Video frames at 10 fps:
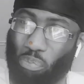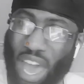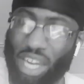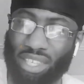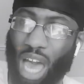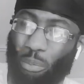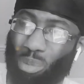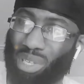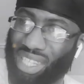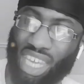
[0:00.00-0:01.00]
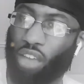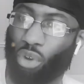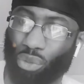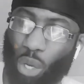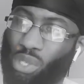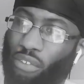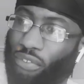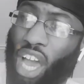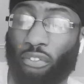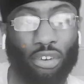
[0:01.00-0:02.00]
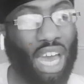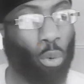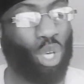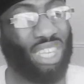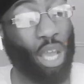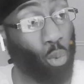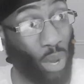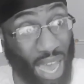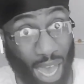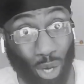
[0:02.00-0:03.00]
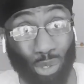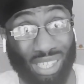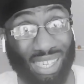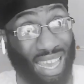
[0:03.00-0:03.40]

any type of material. They wasn't fighting for that. They were out